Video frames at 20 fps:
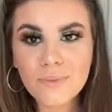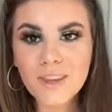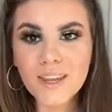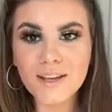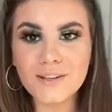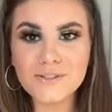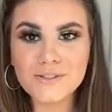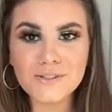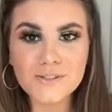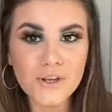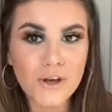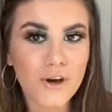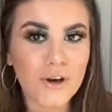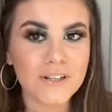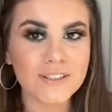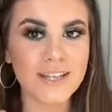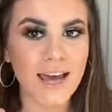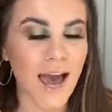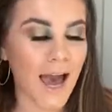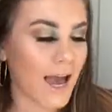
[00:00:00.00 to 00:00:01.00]
So
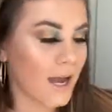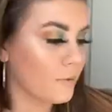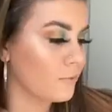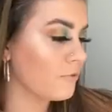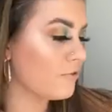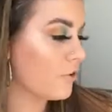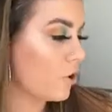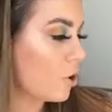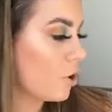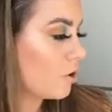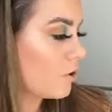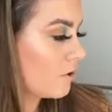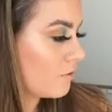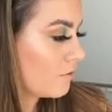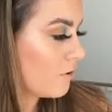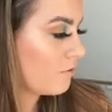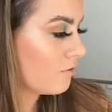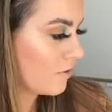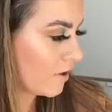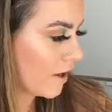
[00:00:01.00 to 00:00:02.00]
time for the
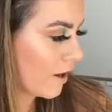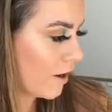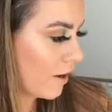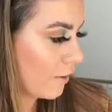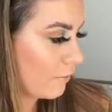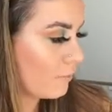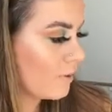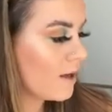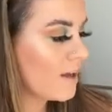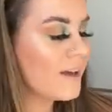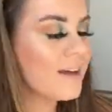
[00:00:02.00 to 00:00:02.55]
review.